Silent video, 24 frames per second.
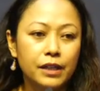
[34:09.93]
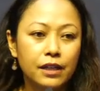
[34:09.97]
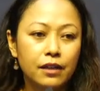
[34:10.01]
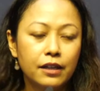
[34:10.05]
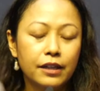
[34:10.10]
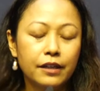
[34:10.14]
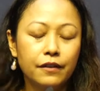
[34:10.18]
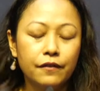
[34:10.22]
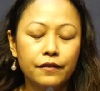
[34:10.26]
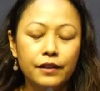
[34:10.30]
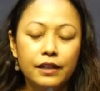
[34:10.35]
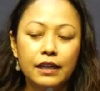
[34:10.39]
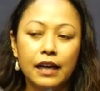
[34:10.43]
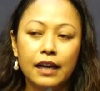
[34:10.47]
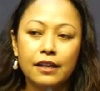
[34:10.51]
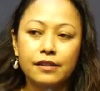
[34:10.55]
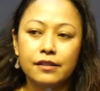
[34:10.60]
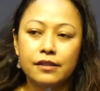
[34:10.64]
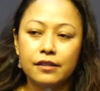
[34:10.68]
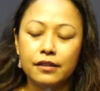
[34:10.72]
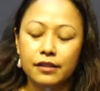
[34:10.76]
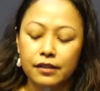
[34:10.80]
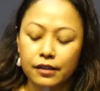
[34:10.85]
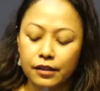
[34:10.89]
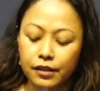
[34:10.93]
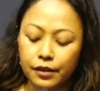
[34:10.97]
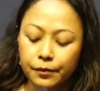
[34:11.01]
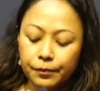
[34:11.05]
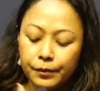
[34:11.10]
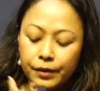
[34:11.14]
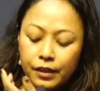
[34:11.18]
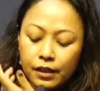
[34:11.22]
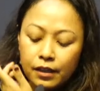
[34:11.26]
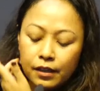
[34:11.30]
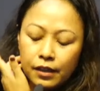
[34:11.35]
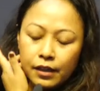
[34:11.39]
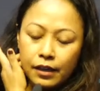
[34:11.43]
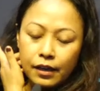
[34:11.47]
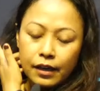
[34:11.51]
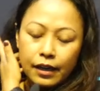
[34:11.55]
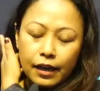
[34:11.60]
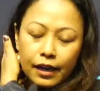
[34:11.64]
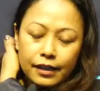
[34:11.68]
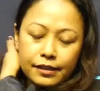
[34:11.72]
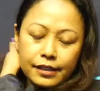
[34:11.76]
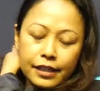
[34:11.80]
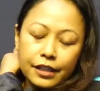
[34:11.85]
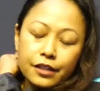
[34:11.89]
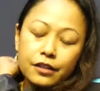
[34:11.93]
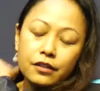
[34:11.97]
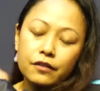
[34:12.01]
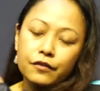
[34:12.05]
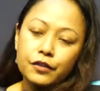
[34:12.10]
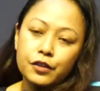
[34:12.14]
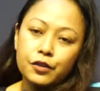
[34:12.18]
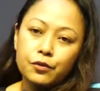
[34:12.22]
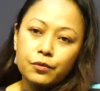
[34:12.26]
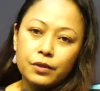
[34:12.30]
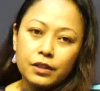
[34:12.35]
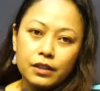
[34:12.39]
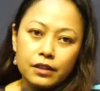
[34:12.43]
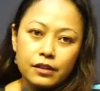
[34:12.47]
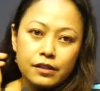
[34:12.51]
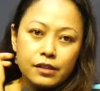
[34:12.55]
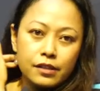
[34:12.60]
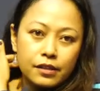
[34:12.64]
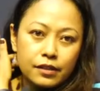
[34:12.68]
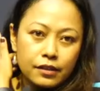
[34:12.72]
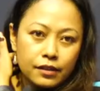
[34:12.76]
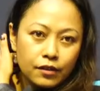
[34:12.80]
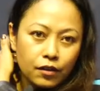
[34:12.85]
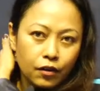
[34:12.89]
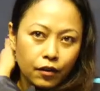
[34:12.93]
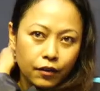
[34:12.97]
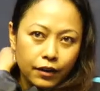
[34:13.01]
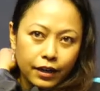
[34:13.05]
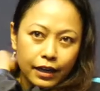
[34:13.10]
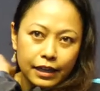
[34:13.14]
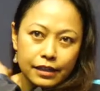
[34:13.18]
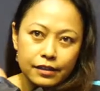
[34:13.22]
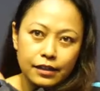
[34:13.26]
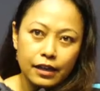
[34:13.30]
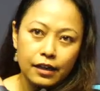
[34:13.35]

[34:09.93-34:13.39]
even as individuals or